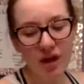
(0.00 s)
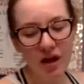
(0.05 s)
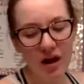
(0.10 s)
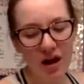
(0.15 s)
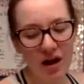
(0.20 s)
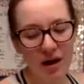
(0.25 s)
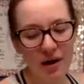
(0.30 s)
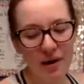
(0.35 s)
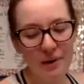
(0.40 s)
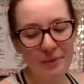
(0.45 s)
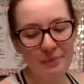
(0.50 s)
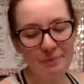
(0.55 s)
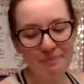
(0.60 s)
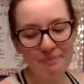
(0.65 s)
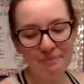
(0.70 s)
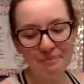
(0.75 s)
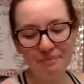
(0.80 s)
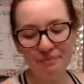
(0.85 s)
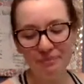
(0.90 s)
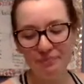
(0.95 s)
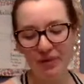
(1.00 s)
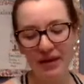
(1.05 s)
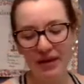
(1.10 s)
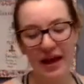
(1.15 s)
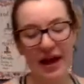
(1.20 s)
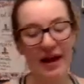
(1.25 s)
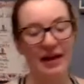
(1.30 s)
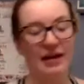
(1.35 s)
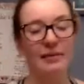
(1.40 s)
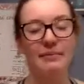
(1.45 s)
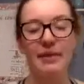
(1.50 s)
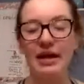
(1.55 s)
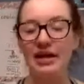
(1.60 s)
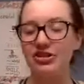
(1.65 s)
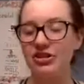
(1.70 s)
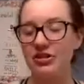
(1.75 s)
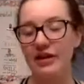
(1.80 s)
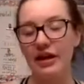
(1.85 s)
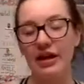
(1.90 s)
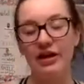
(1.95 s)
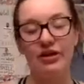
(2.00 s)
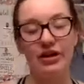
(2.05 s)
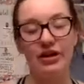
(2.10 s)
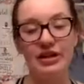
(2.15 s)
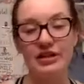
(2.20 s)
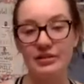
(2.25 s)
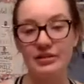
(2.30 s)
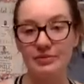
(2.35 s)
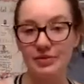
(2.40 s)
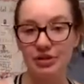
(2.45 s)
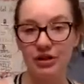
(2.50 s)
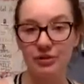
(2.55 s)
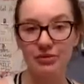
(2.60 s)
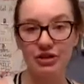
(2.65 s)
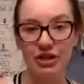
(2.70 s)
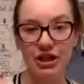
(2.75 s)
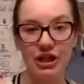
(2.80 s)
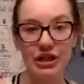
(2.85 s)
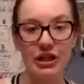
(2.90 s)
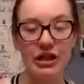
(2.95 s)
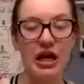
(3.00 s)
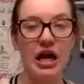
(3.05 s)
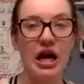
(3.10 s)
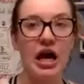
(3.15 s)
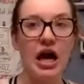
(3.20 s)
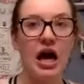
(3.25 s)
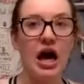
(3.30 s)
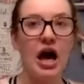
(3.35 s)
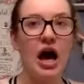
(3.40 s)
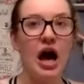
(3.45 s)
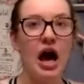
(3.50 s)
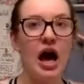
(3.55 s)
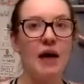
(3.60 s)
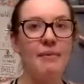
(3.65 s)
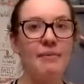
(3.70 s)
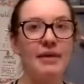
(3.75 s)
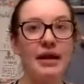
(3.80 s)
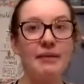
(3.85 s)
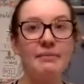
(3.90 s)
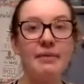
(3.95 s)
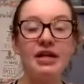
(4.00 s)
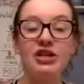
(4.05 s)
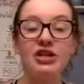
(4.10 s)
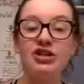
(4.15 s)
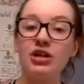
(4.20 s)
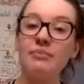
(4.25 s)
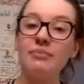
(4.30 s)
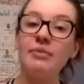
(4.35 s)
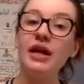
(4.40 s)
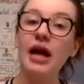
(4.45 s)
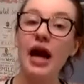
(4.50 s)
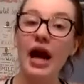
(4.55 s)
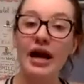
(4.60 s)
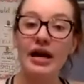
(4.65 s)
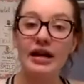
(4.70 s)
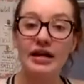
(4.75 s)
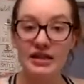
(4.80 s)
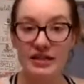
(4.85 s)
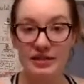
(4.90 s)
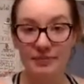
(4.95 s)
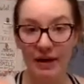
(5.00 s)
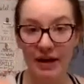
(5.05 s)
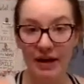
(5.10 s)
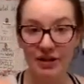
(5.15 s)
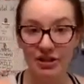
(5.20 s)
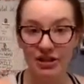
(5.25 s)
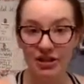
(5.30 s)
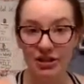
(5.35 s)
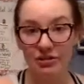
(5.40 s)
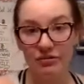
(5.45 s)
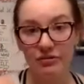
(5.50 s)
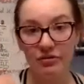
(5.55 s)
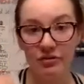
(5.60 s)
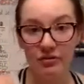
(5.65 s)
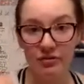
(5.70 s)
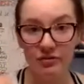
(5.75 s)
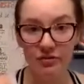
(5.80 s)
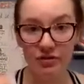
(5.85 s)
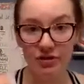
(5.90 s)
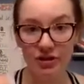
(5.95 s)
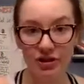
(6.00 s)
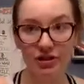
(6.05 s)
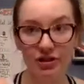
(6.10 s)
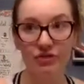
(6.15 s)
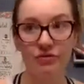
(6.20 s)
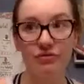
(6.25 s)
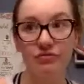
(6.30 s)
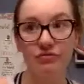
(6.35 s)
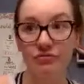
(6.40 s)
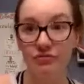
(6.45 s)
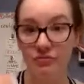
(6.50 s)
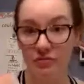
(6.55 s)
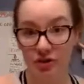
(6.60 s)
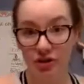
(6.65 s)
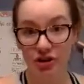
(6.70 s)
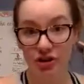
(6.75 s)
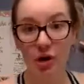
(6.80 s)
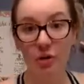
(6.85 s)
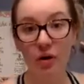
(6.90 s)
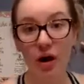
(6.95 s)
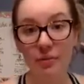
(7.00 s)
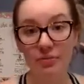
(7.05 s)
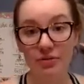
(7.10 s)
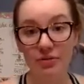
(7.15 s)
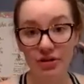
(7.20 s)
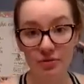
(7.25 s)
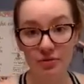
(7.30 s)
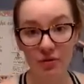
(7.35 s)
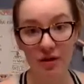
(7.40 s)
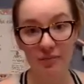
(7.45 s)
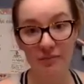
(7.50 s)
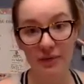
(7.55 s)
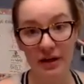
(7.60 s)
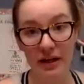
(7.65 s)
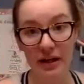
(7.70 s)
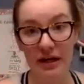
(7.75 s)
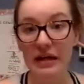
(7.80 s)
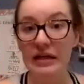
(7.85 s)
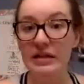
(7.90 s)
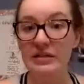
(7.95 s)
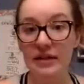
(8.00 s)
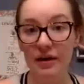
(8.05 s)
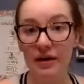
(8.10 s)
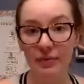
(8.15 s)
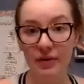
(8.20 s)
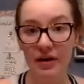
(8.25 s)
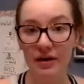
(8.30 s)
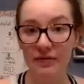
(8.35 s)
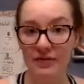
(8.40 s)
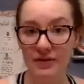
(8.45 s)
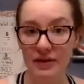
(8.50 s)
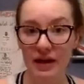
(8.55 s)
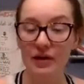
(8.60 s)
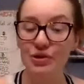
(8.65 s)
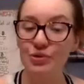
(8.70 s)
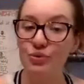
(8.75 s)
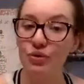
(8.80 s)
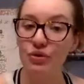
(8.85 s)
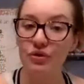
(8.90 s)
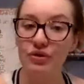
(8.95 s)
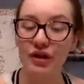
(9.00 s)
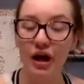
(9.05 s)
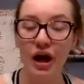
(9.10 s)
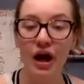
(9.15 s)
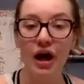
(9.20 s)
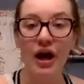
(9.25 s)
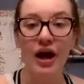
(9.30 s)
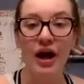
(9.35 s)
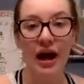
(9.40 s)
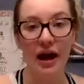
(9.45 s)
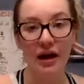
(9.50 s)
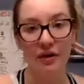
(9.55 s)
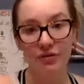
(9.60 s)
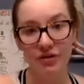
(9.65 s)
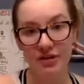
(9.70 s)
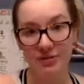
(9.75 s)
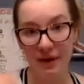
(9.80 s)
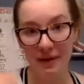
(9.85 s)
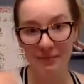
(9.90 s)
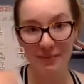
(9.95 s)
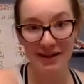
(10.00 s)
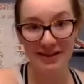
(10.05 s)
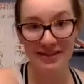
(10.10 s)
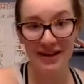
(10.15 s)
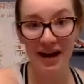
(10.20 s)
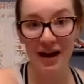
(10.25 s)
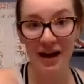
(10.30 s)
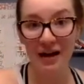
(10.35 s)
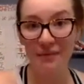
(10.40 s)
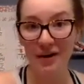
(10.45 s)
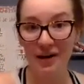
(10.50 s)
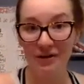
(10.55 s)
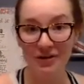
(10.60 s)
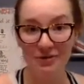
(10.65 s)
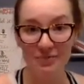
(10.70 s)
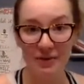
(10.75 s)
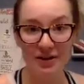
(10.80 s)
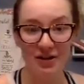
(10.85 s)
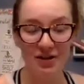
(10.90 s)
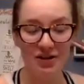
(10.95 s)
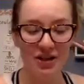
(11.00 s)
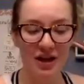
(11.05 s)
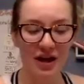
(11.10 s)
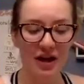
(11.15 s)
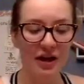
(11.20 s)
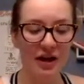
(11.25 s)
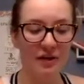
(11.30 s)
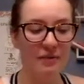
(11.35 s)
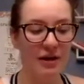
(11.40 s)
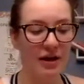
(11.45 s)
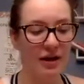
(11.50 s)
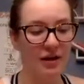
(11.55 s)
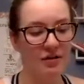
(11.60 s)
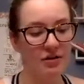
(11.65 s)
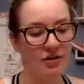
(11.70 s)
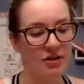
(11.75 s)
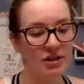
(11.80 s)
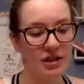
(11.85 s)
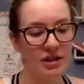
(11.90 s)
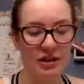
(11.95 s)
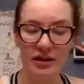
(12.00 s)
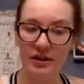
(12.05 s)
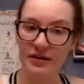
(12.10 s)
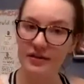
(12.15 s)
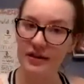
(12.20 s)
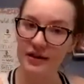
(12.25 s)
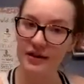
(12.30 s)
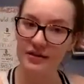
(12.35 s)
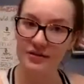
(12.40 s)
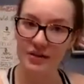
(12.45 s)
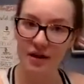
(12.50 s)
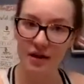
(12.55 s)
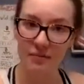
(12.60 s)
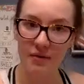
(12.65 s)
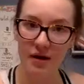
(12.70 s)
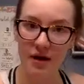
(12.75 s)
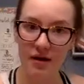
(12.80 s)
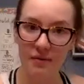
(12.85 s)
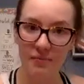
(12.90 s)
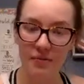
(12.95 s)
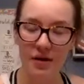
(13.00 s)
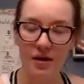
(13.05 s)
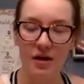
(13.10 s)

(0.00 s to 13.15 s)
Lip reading: But yeah, and I make sure they agree to subscription. And I make sure I'm like, I expect you to show up to our meetings that we have scheduled and respect my time. I respect your time. I understand that things come up.